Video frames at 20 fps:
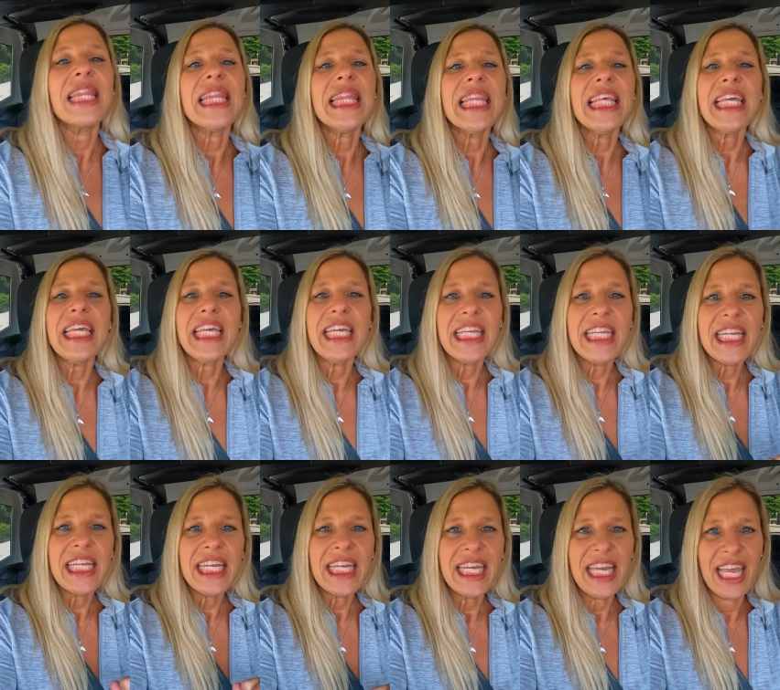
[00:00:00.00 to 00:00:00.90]

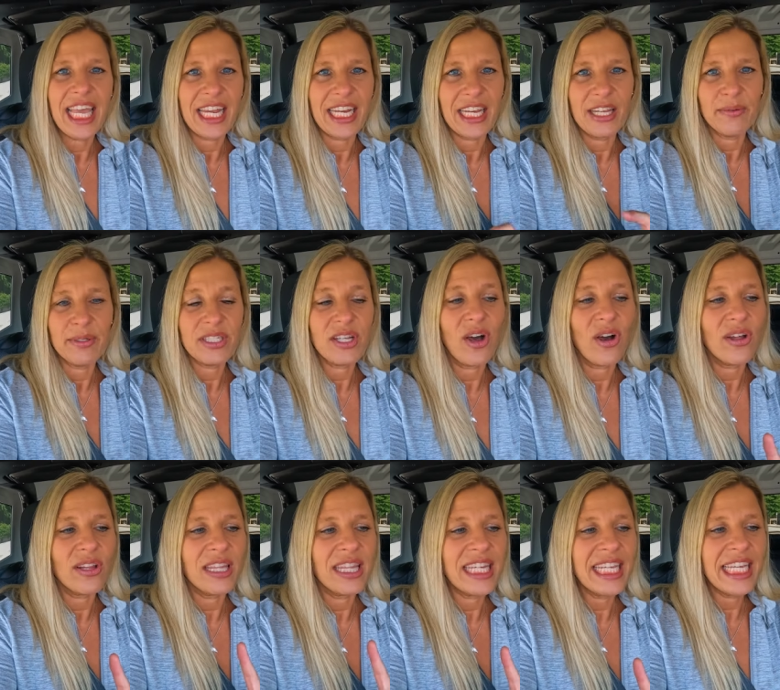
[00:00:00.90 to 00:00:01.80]
Lynn Canyon. It was
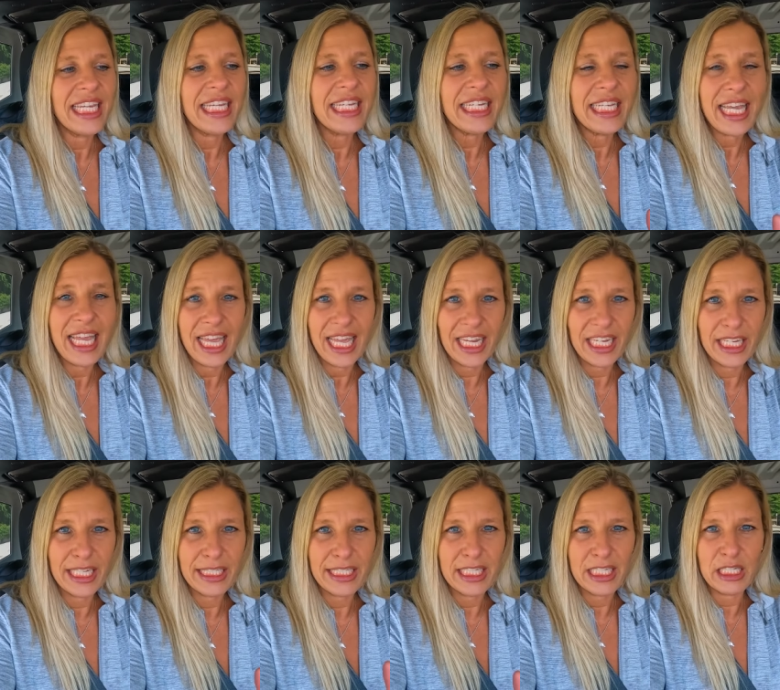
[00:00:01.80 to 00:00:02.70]
called Lynn
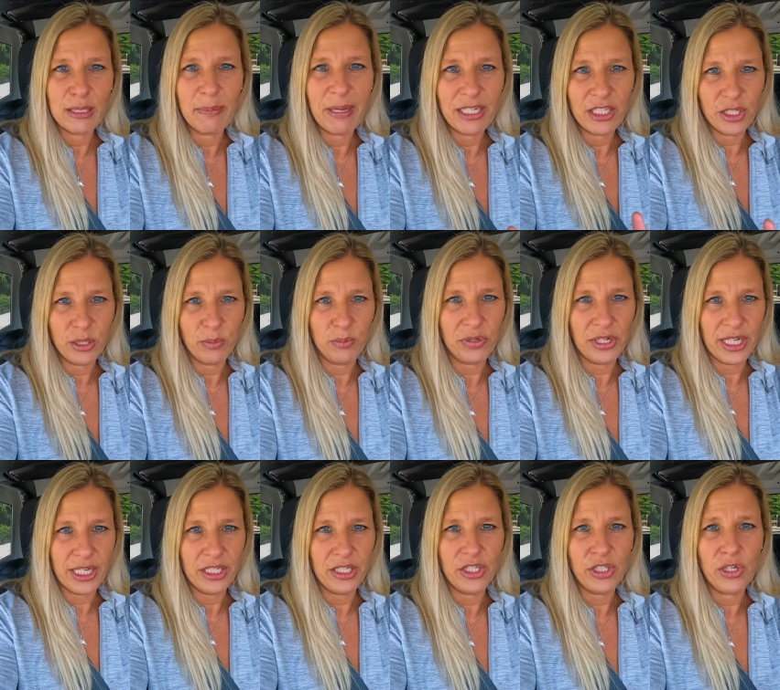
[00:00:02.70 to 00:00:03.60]
Canyon Suspension
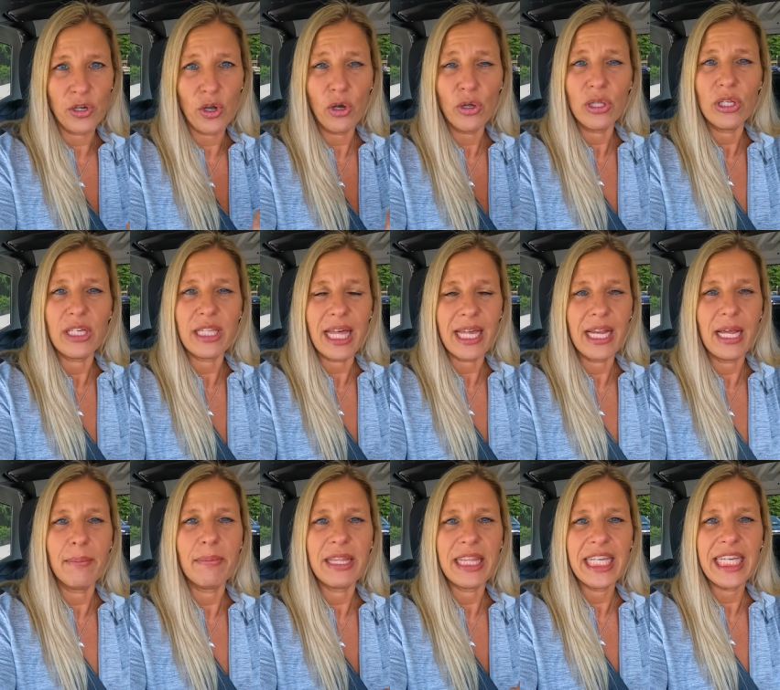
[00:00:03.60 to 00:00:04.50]
Bridge. So go look that
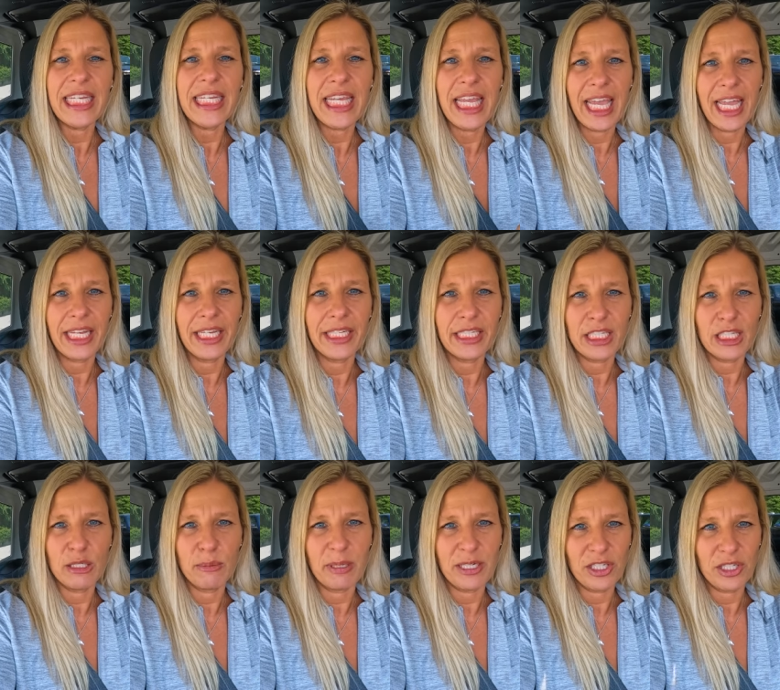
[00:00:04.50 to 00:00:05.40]
up, Lynn Canyon
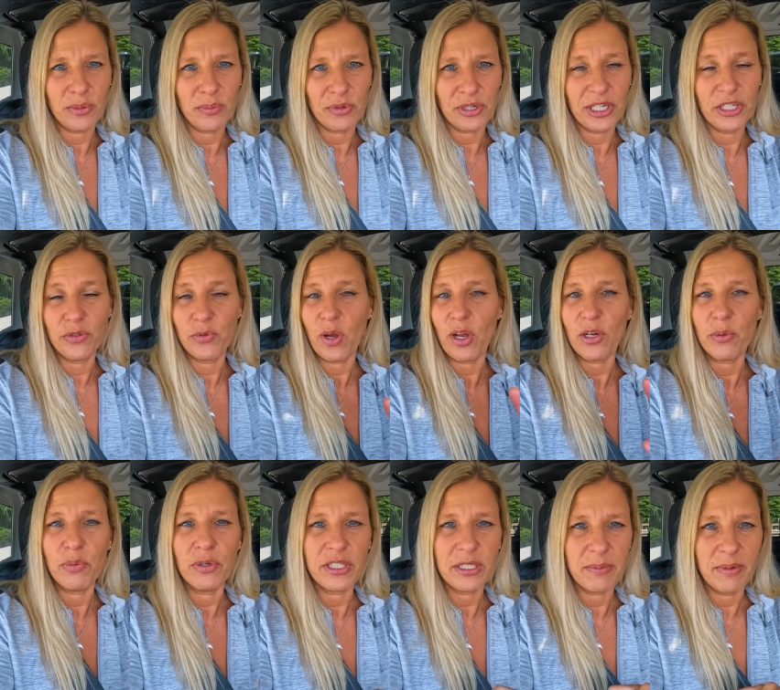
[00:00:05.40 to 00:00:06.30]
Suspension Bridge.
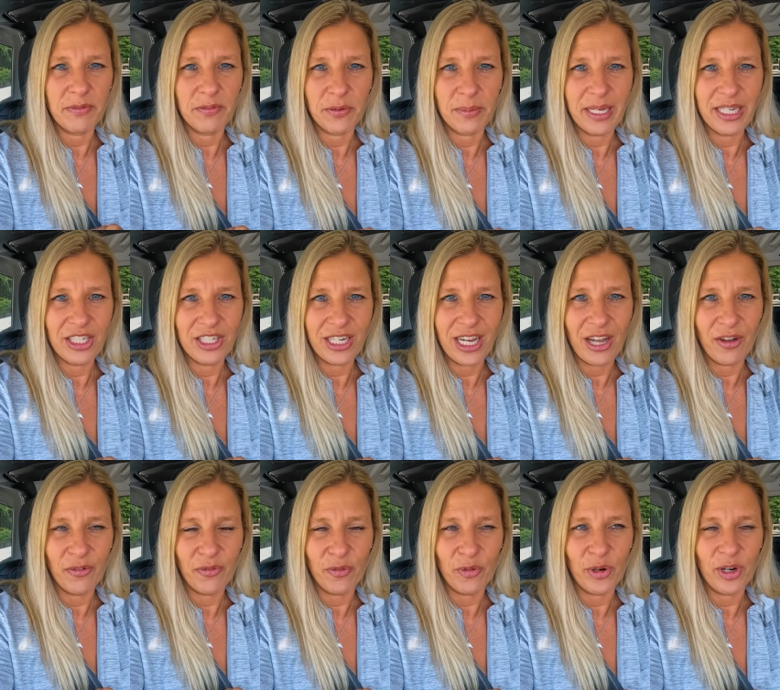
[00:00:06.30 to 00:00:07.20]
Ronald put some information
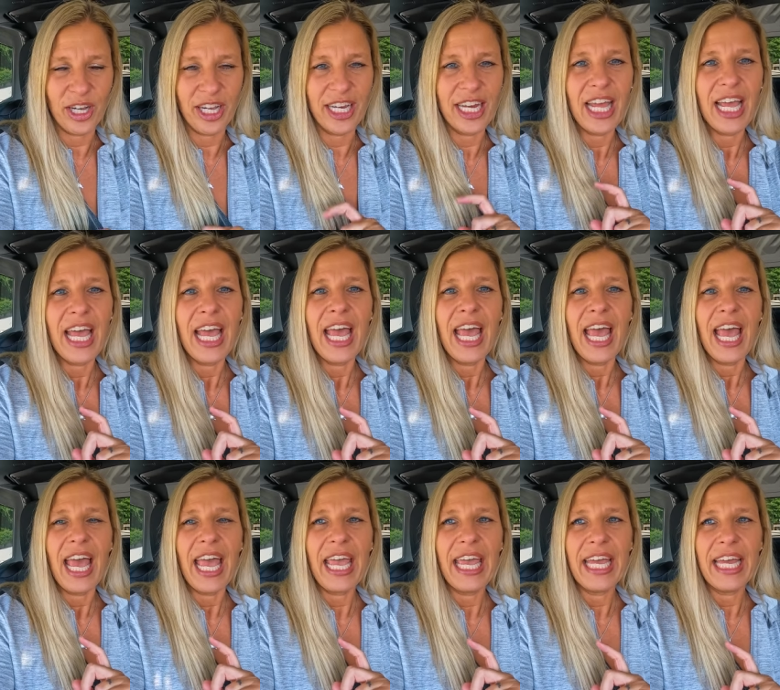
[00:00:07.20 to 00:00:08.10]
out for it,
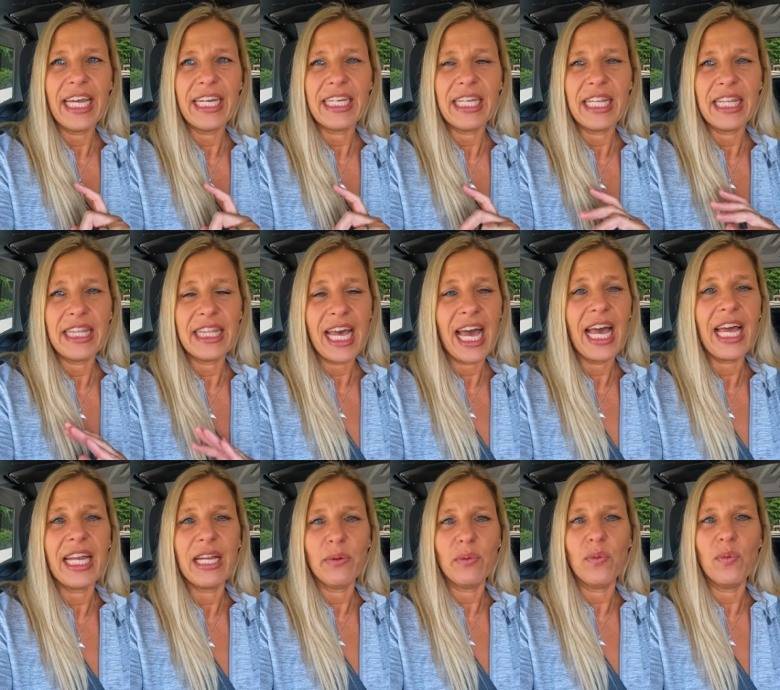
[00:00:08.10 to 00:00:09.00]
and
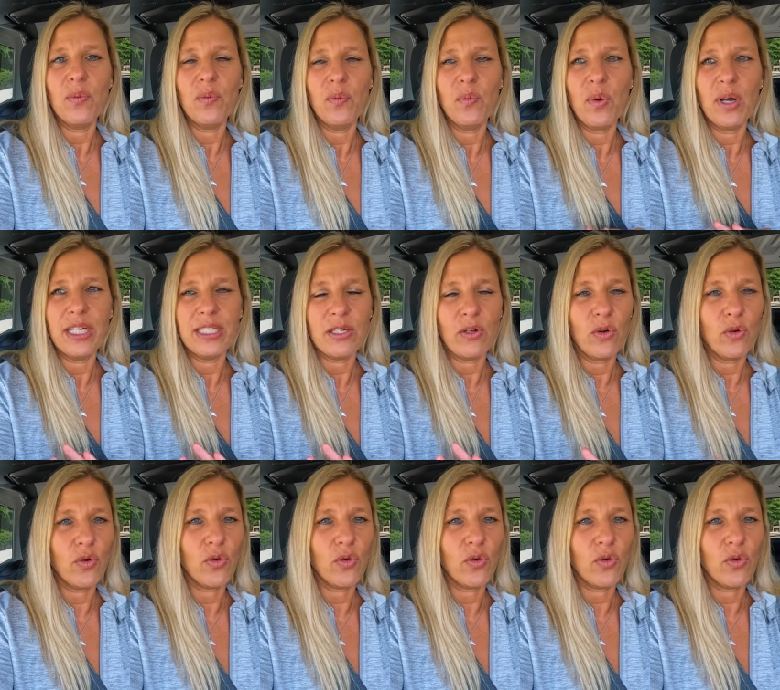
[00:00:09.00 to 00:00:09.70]
that was a